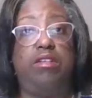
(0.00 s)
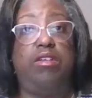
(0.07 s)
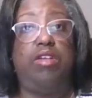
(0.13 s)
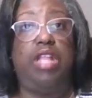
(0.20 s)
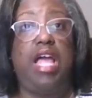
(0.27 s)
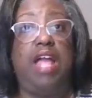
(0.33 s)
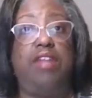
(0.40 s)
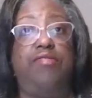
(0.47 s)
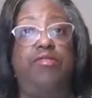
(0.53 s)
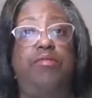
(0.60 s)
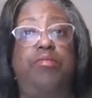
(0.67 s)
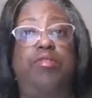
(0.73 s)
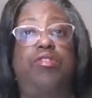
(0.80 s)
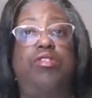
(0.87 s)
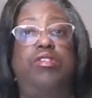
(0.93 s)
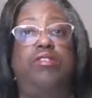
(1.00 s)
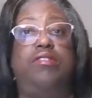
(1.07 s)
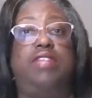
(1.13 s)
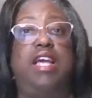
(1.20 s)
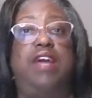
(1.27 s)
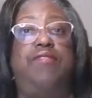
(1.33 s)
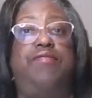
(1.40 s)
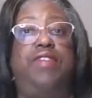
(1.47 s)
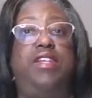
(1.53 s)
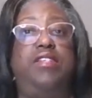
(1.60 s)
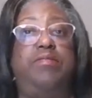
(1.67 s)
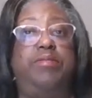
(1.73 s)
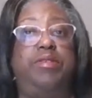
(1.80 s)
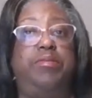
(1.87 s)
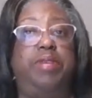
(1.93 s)
A lot of employers have
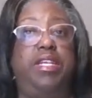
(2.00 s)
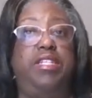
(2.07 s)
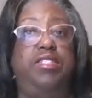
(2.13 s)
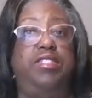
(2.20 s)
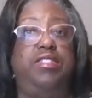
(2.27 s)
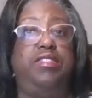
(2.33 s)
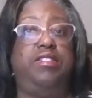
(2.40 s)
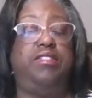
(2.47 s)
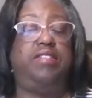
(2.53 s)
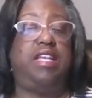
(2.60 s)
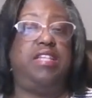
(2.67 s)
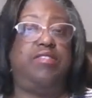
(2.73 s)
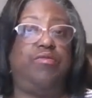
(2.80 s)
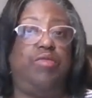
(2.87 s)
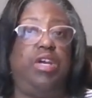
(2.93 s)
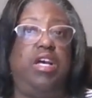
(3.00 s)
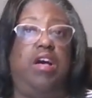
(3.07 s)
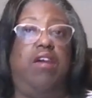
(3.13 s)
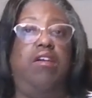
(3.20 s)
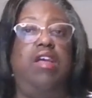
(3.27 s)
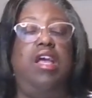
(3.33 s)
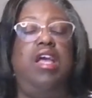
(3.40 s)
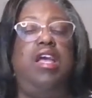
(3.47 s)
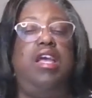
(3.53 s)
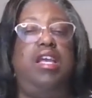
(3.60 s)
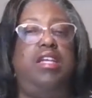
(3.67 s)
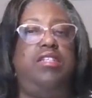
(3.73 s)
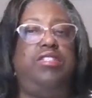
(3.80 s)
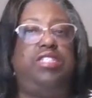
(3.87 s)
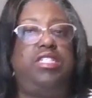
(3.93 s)
Facebook pages as well.
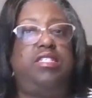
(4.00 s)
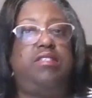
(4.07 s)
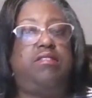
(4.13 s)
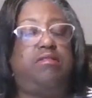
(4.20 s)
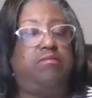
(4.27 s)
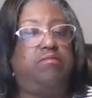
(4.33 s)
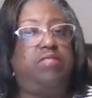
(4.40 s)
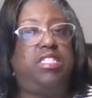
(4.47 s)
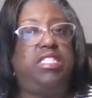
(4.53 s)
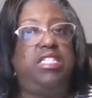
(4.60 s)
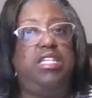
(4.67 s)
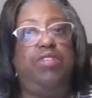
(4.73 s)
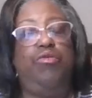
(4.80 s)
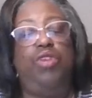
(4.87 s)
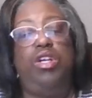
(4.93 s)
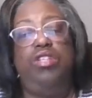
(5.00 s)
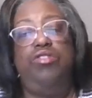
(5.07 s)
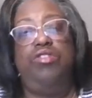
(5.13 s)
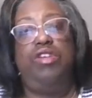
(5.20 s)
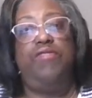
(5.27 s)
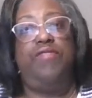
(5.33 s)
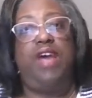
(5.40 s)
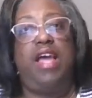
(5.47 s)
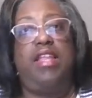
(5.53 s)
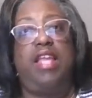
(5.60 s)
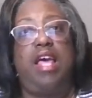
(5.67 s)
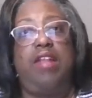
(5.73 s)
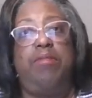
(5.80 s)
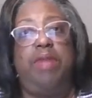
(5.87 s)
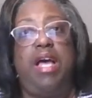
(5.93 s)
And just see what you can
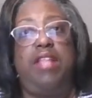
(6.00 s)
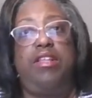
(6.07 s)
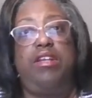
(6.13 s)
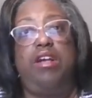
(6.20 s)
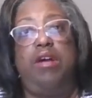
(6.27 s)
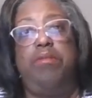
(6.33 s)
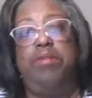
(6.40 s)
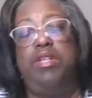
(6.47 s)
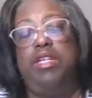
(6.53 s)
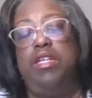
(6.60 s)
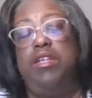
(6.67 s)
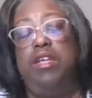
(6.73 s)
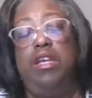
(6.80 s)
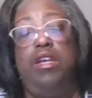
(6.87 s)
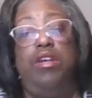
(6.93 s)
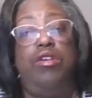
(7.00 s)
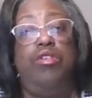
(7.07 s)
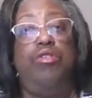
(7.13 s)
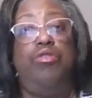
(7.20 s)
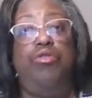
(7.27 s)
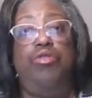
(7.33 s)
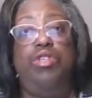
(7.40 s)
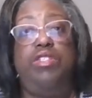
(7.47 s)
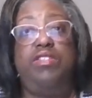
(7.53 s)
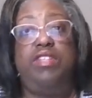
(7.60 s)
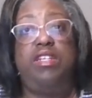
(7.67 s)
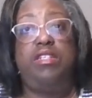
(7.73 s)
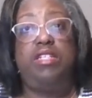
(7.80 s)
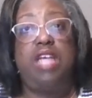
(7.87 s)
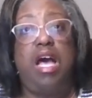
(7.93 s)
find out about the company. Who is
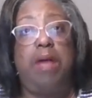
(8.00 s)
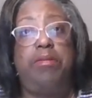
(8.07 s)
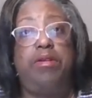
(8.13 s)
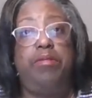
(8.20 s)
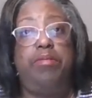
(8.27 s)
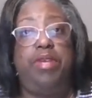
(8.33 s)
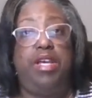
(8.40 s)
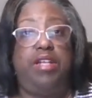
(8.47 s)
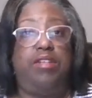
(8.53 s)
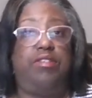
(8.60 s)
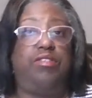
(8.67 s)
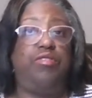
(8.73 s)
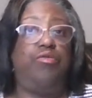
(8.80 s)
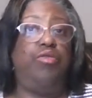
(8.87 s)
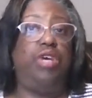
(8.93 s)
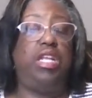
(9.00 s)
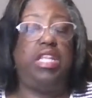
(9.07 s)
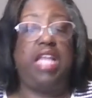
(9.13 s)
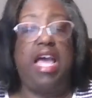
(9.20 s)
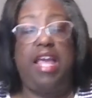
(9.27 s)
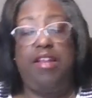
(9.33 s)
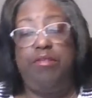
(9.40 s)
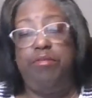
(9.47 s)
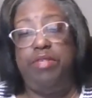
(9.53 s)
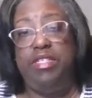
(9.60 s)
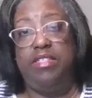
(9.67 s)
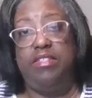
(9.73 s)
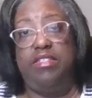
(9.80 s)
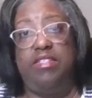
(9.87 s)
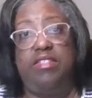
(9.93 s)
their top competitor? What line of
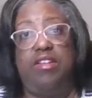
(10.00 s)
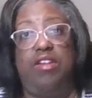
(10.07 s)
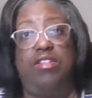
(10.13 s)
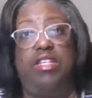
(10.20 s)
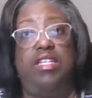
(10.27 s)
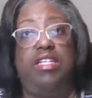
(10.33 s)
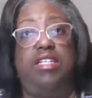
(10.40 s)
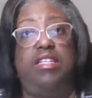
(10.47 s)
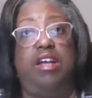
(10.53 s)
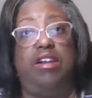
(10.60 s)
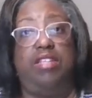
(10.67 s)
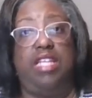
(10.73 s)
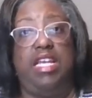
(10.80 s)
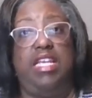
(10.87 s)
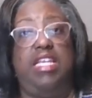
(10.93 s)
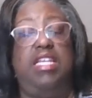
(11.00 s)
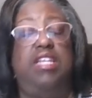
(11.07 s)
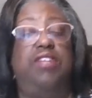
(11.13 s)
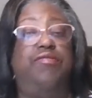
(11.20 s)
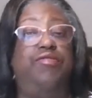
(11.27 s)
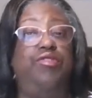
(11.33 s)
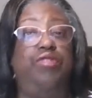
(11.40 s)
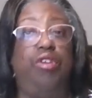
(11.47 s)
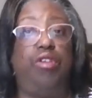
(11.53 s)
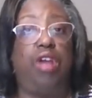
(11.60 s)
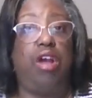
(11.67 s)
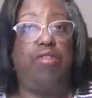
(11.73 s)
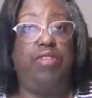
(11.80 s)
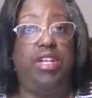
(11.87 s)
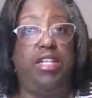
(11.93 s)
business are they in if you don't
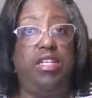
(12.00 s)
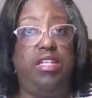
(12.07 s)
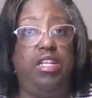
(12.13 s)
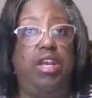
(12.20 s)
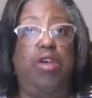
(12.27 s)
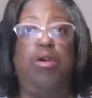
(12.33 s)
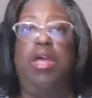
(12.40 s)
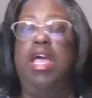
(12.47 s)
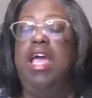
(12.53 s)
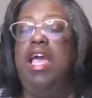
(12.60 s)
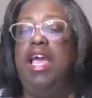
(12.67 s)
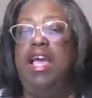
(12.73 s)
already know?